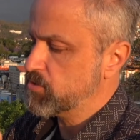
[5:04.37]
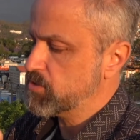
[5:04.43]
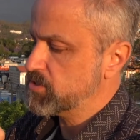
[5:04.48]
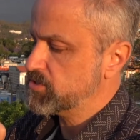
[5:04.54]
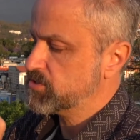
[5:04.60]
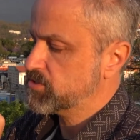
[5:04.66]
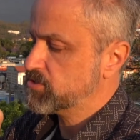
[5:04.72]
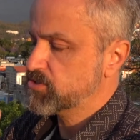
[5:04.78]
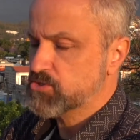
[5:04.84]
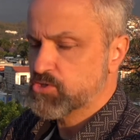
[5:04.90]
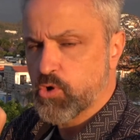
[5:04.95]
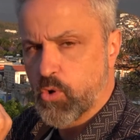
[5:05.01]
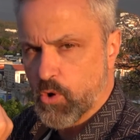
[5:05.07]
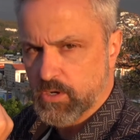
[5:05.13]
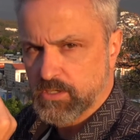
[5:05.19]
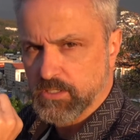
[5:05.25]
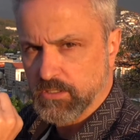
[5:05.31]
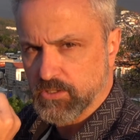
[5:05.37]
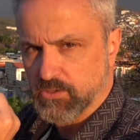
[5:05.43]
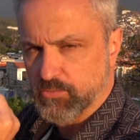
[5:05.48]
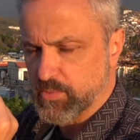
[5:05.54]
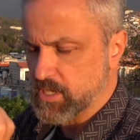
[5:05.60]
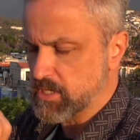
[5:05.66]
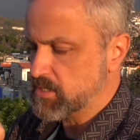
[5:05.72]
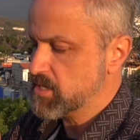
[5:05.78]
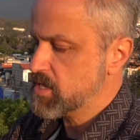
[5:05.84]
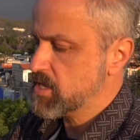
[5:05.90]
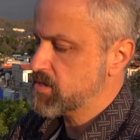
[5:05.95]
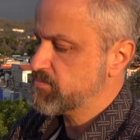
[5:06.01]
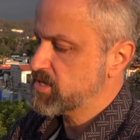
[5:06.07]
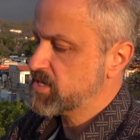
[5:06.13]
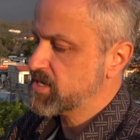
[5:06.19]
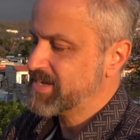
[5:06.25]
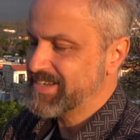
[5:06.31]
was torqued a little bit,
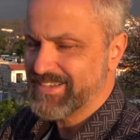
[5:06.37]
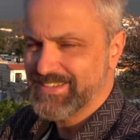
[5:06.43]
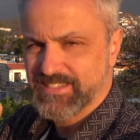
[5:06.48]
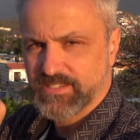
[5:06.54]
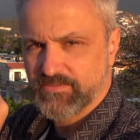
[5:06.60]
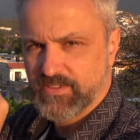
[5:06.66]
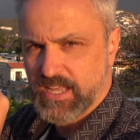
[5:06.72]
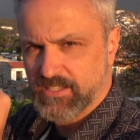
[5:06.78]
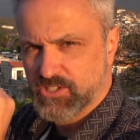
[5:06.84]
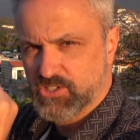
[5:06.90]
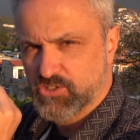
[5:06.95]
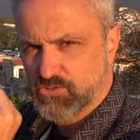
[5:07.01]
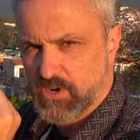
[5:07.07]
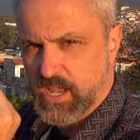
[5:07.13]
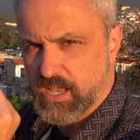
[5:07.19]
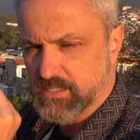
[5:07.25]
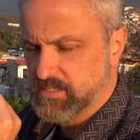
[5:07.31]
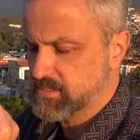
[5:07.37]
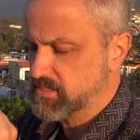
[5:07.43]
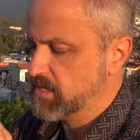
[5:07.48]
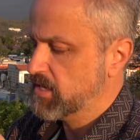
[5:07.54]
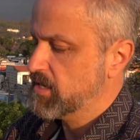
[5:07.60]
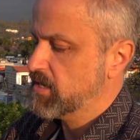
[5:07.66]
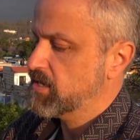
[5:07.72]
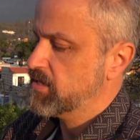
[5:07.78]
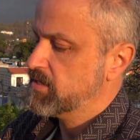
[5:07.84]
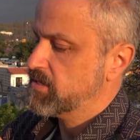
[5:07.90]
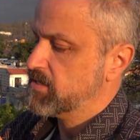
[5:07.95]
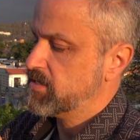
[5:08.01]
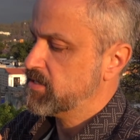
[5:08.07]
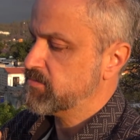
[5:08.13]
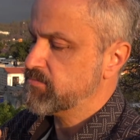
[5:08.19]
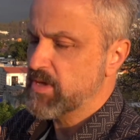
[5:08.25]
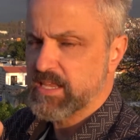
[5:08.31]
and because of that stress,
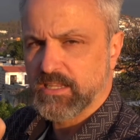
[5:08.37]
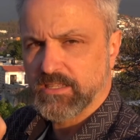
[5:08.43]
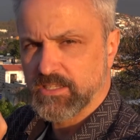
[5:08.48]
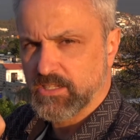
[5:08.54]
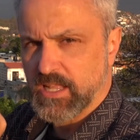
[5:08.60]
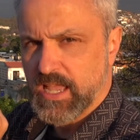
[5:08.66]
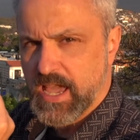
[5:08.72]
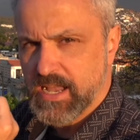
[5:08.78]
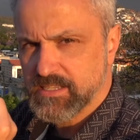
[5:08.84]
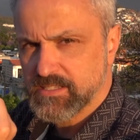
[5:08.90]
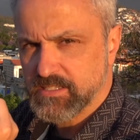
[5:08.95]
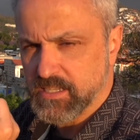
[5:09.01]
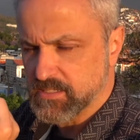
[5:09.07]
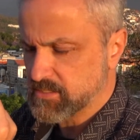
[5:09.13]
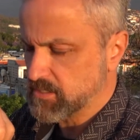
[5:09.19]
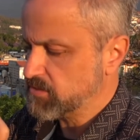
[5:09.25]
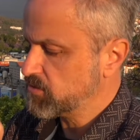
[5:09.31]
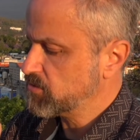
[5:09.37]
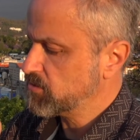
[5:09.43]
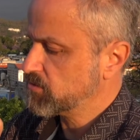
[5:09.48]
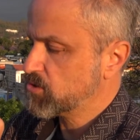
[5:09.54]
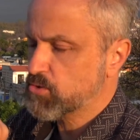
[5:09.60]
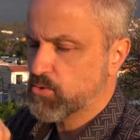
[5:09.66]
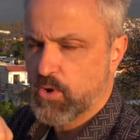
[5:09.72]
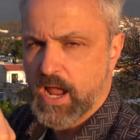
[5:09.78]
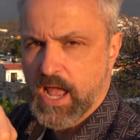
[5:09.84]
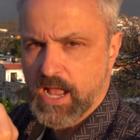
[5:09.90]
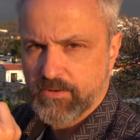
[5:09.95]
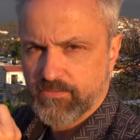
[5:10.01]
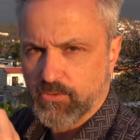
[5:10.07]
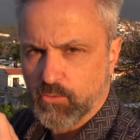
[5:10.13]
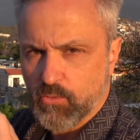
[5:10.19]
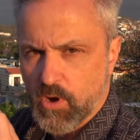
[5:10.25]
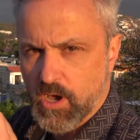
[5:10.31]
it made a little access, a little crack
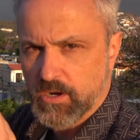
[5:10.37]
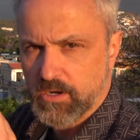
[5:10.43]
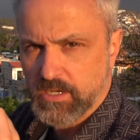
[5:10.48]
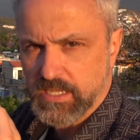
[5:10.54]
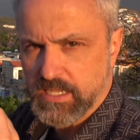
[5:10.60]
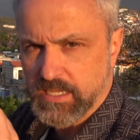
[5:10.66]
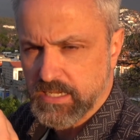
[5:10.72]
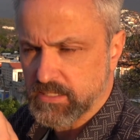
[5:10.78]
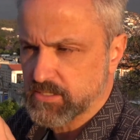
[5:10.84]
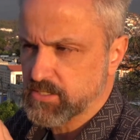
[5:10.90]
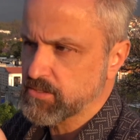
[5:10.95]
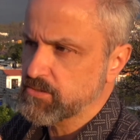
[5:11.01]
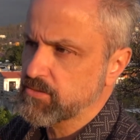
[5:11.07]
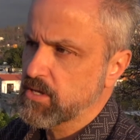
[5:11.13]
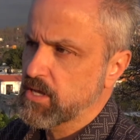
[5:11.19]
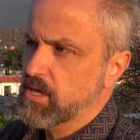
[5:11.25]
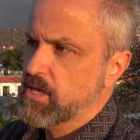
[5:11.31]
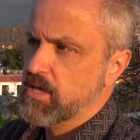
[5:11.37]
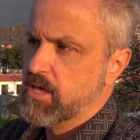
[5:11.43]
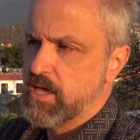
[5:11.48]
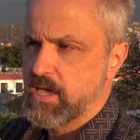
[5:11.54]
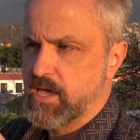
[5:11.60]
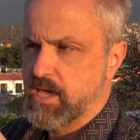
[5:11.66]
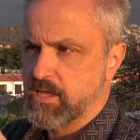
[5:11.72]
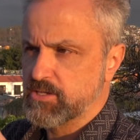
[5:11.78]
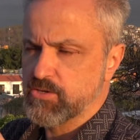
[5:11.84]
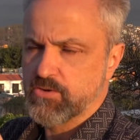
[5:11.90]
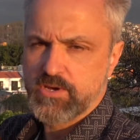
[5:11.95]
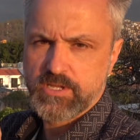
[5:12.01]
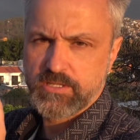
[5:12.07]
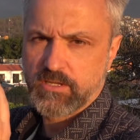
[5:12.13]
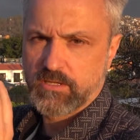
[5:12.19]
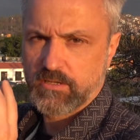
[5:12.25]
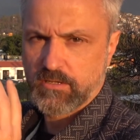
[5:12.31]
for water to get into, and
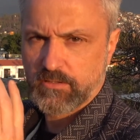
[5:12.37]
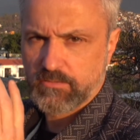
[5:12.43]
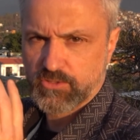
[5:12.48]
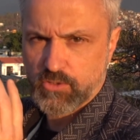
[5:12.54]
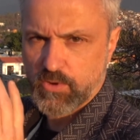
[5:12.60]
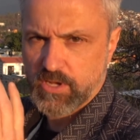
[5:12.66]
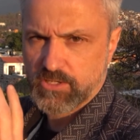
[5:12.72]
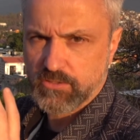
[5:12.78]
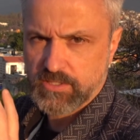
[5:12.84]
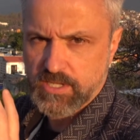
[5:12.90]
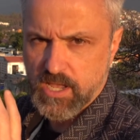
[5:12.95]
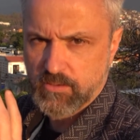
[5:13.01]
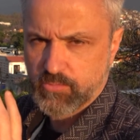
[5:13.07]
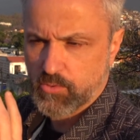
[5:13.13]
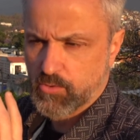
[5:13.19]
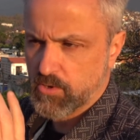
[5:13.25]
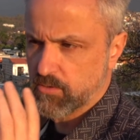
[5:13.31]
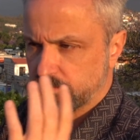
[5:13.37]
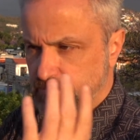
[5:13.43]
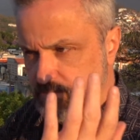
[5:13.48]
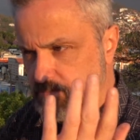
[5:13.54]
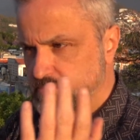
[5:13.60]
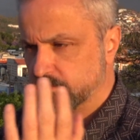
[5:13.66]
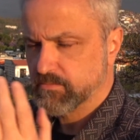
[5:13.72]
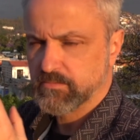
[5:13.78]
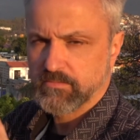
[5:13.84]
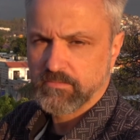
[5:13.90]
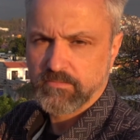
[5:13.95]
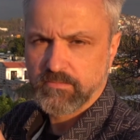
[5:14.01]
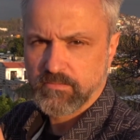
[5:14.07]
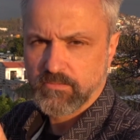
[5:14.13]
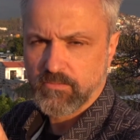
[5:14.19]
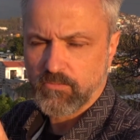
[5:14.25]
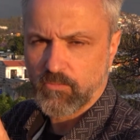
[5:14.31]
during the torrential downpour,
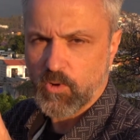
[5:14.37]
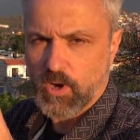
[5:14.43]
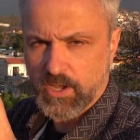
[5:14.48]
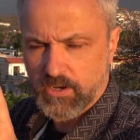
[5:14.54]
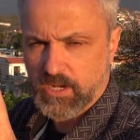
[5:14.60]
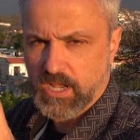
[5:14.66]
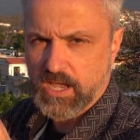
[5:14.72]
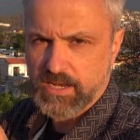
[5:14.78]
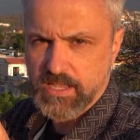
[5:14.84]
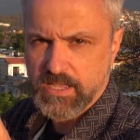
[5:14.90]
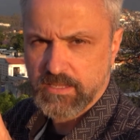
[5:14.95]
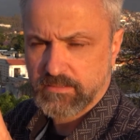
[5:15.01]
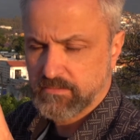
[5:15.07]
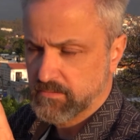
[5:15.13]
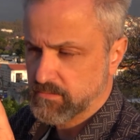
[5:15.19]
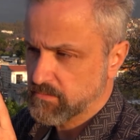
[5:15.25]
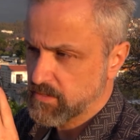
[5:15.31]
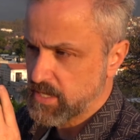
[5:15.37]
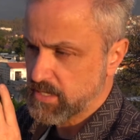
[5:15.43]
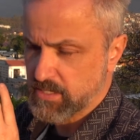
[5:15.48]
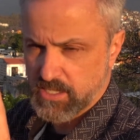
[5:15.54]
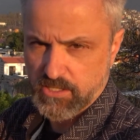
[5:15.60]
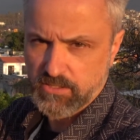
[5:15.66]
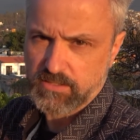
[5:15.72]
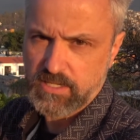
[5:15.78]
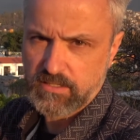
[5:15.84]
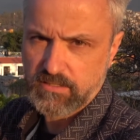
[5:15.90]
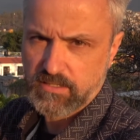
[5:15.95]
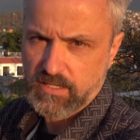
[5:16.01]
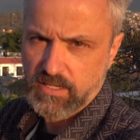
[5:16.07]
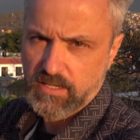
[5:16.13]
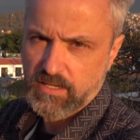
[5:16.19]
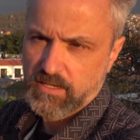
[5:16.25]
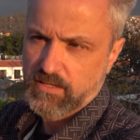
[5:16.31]
water got in and killed it.
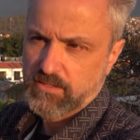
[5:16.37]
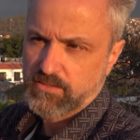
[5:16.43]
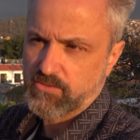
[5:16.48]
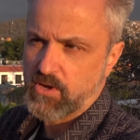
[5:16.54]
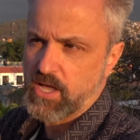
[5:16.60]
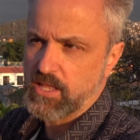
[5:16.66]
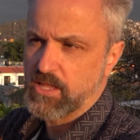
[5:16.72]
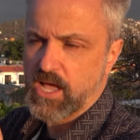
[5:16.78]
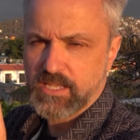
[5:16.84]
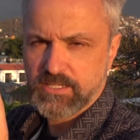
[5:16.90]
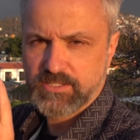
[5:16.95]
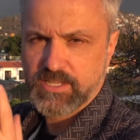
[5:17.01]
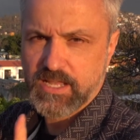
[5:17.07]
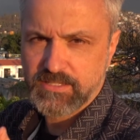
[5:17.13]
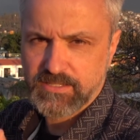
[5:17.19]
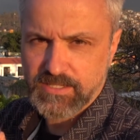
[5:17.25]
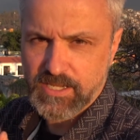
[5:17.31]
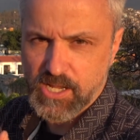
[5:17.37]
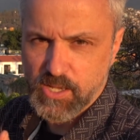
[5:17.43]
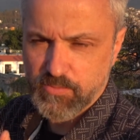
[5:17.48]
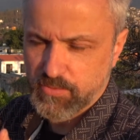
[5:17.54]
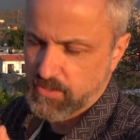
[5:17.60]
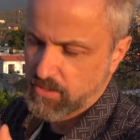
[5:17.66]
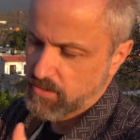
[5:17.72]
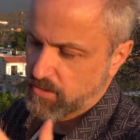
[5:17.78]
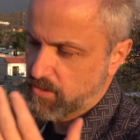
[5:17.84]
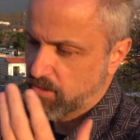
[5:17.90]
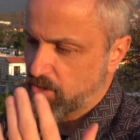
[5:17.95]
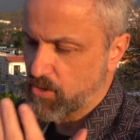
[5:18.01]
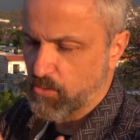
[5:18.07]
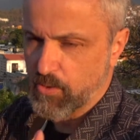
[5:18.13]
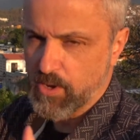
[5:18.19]
So I lost that setup. Oh